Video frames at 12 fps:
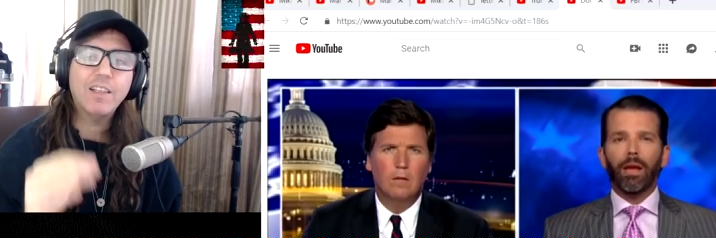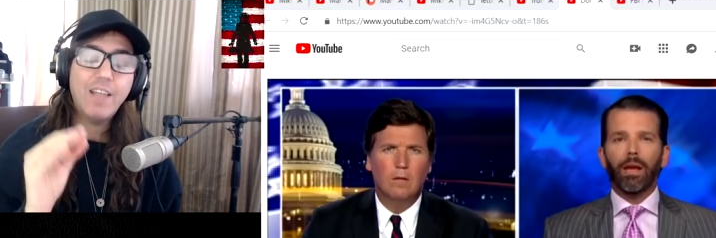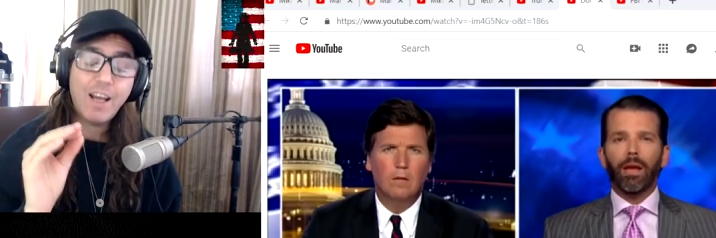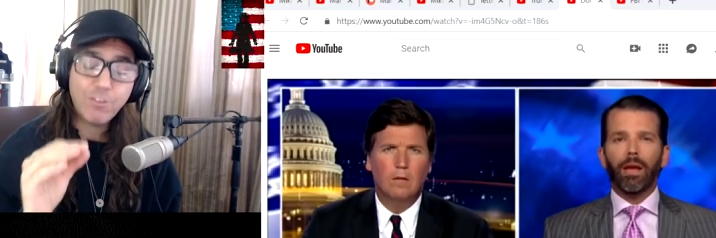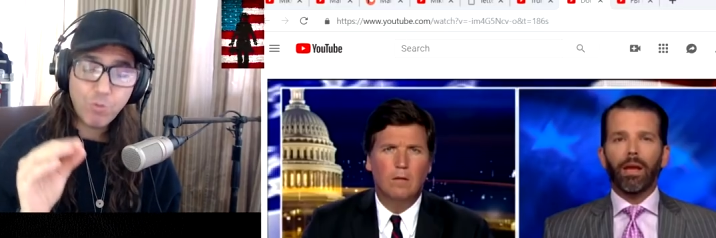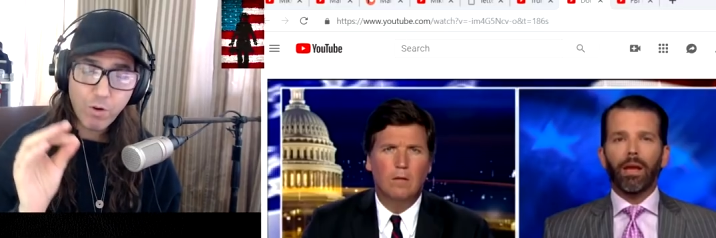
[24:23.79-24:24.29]

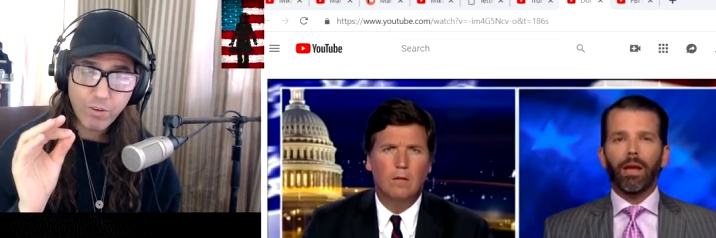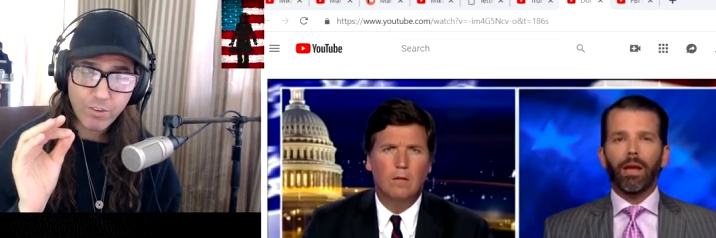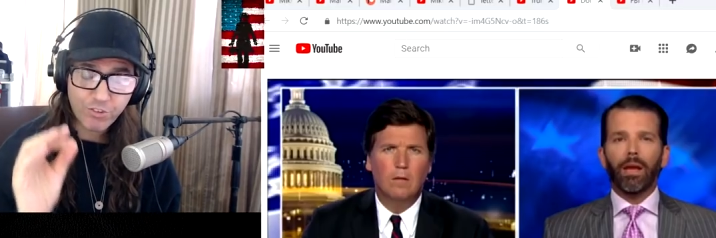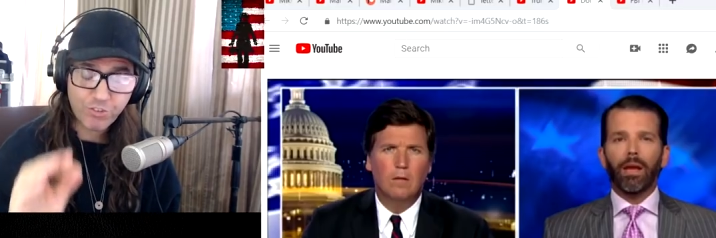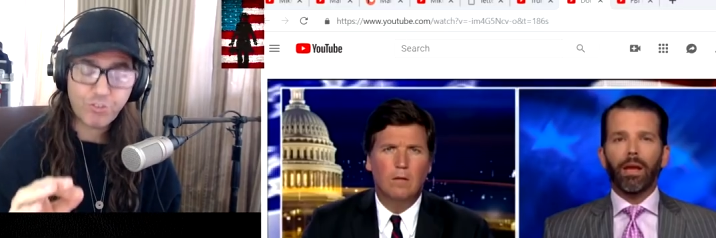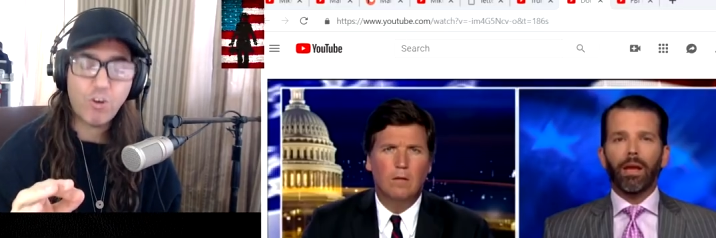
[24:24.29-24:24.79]
Speaker 1: That's where it
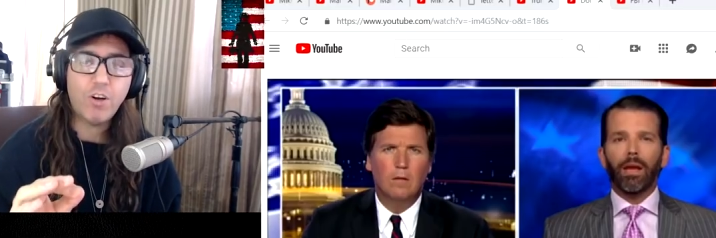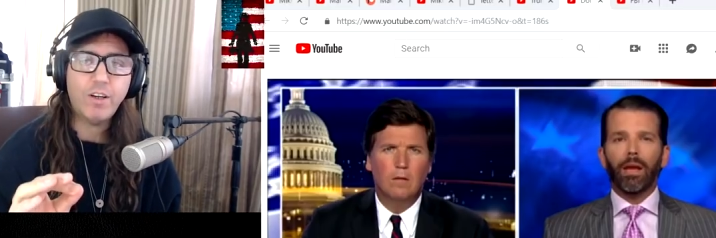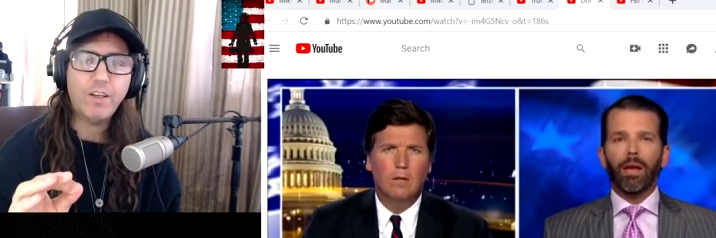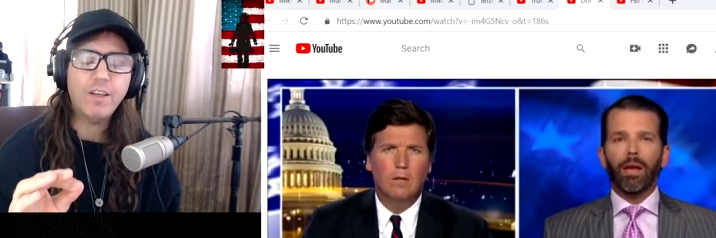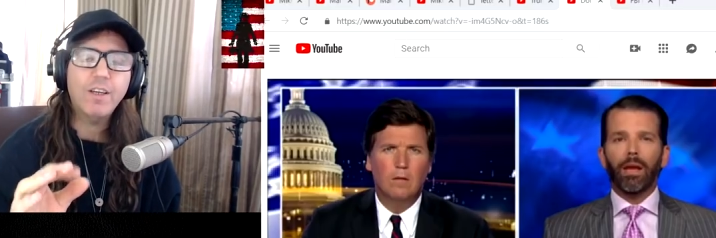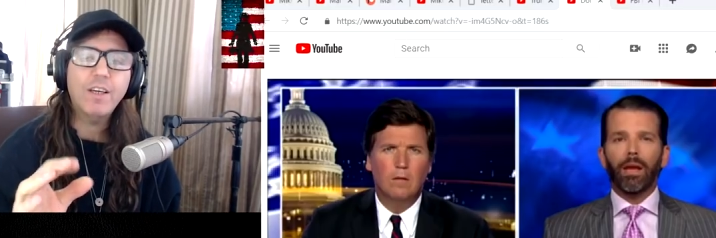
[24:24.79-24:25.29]

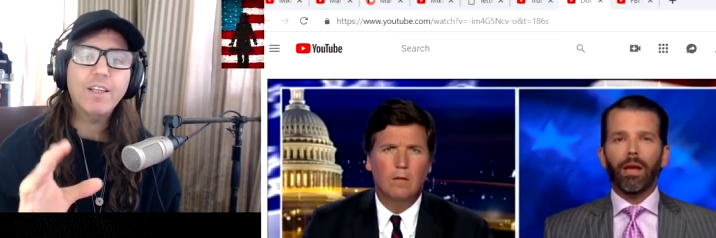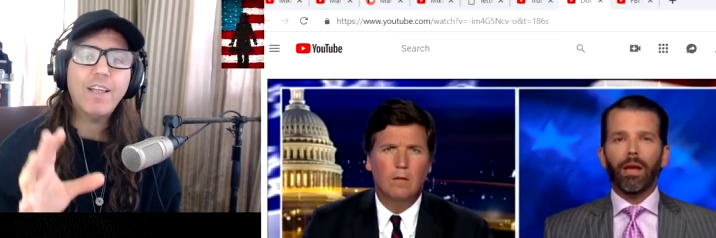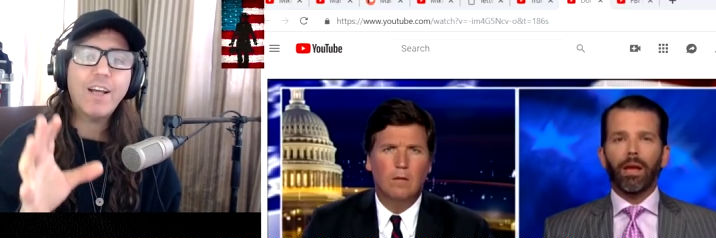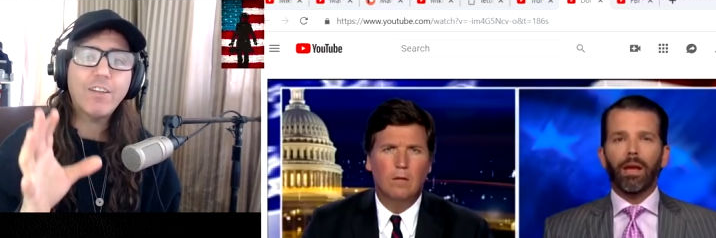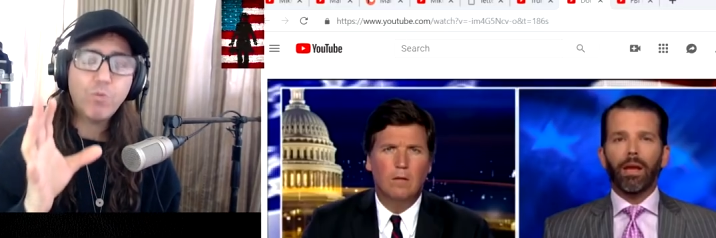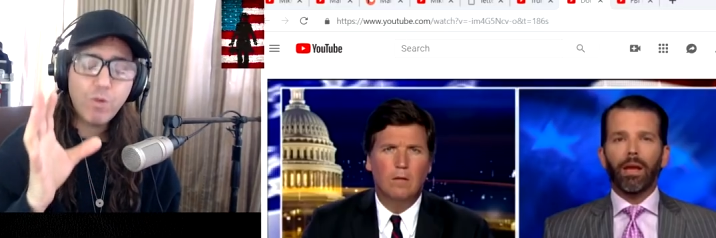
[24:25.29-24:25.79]
started.
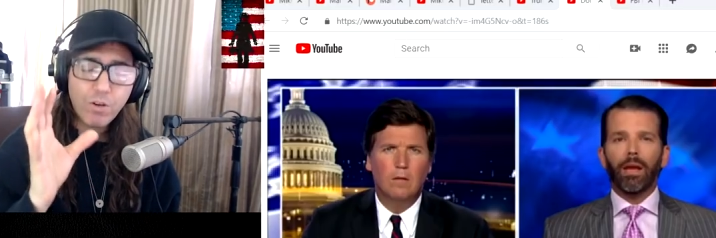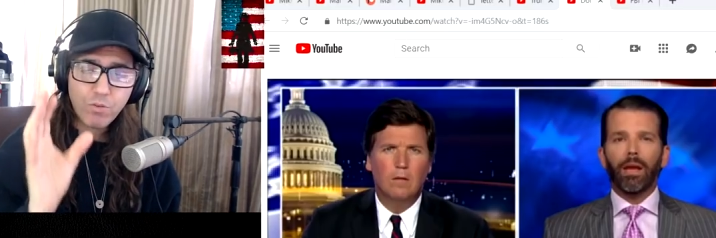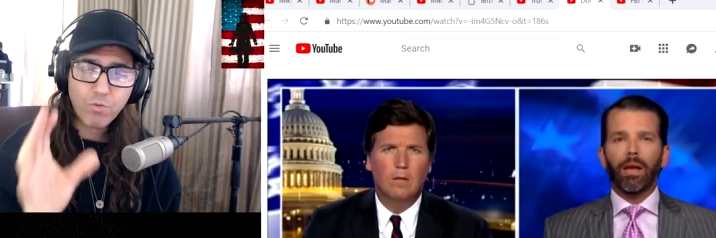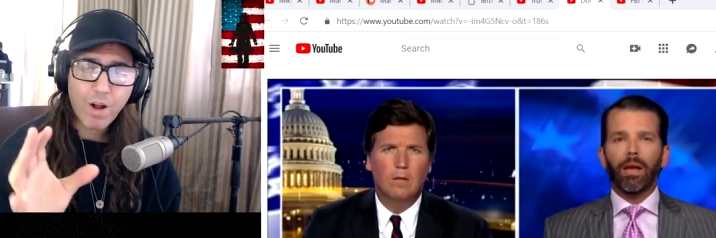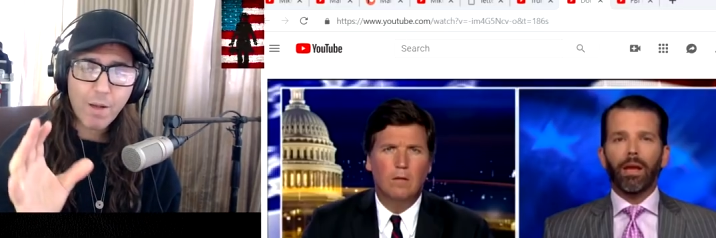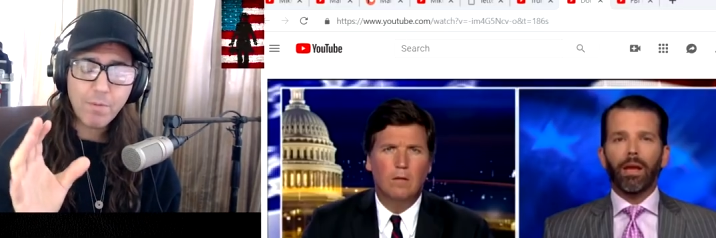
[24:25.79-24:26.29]
That's where
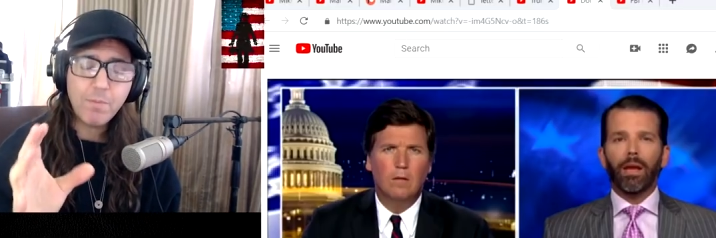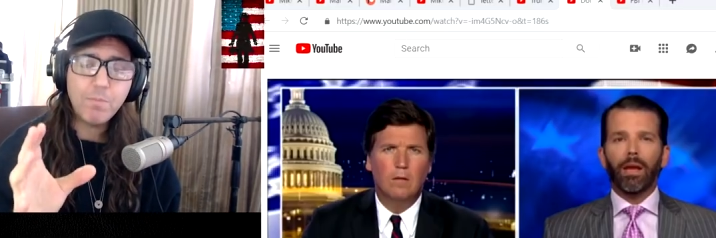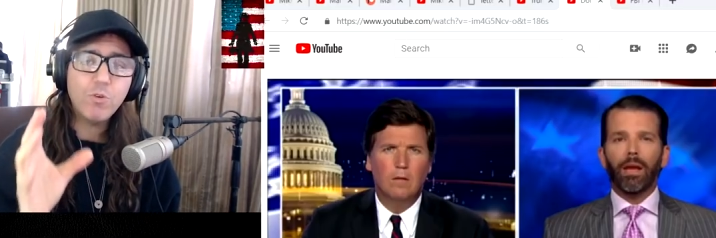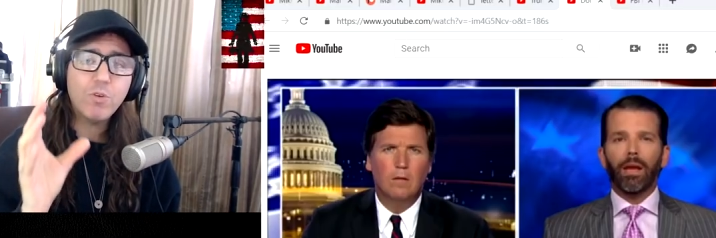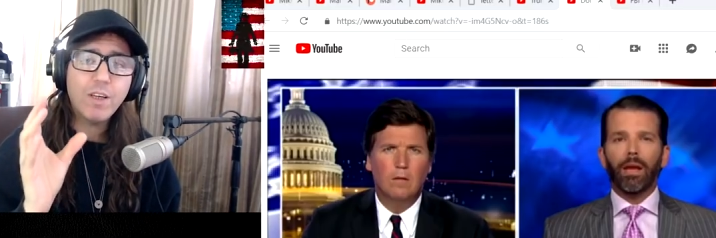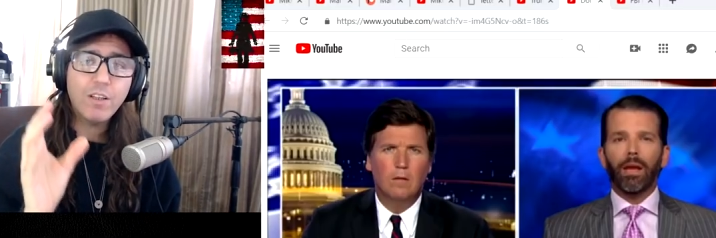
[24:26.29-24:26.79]
Robbie
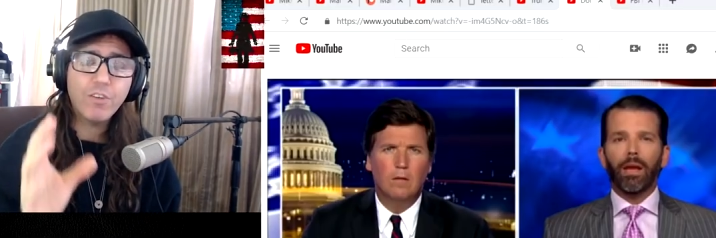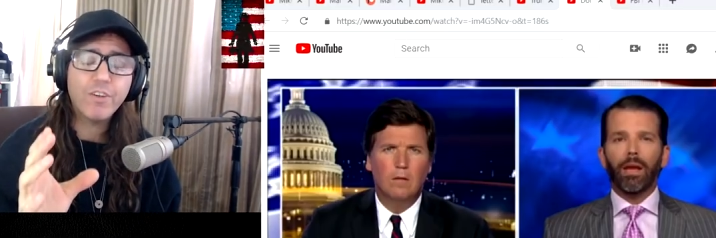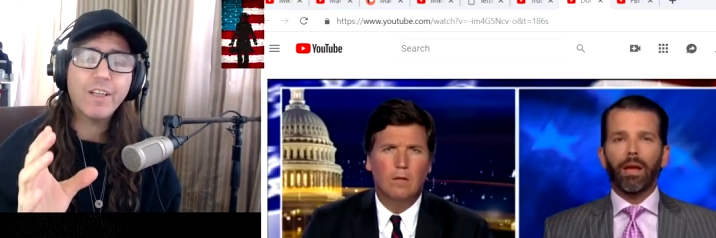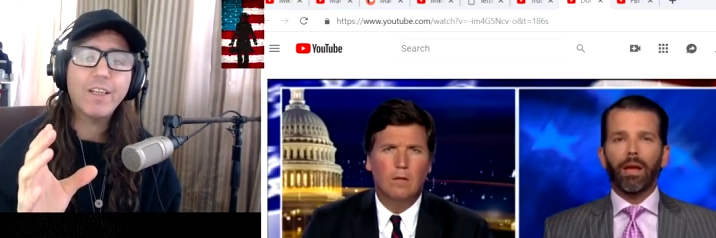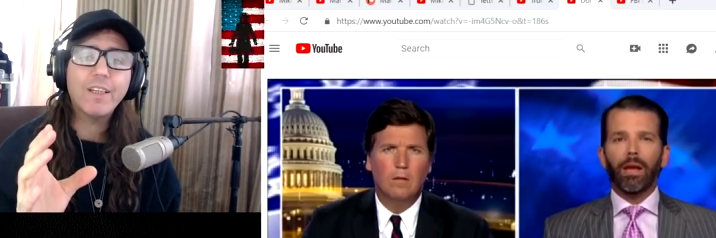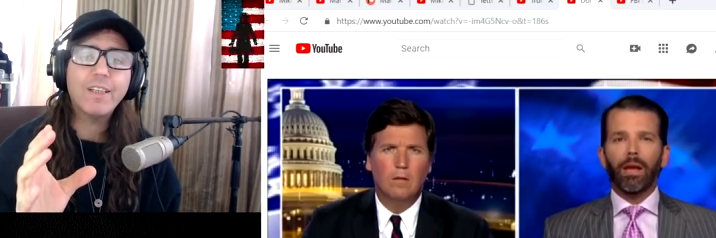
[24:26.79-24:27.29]
Mook, Hillary
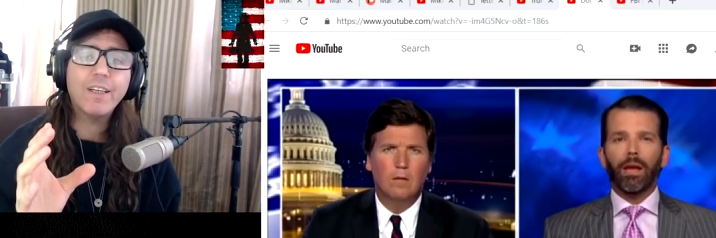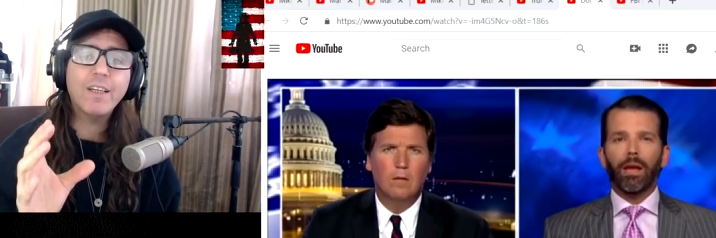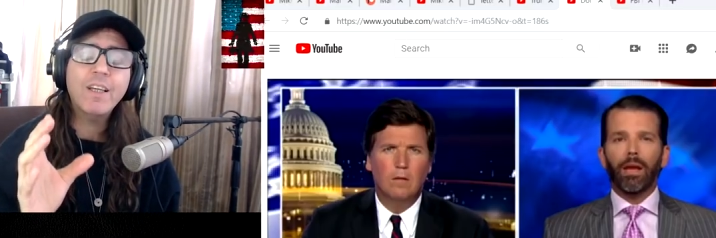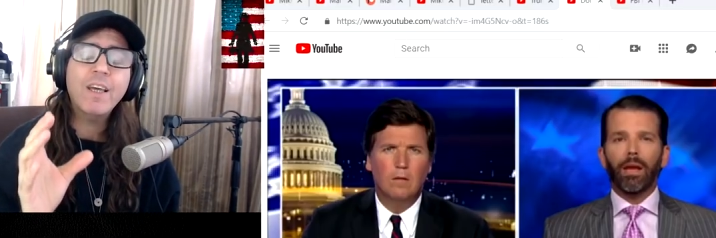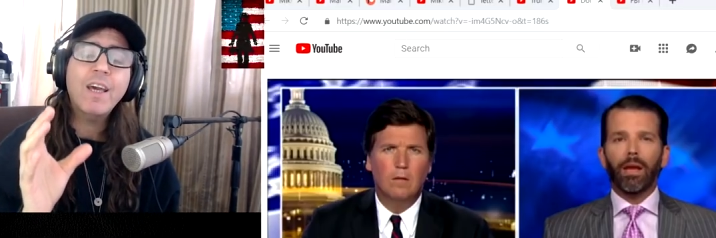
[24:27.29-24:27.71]
Clinton,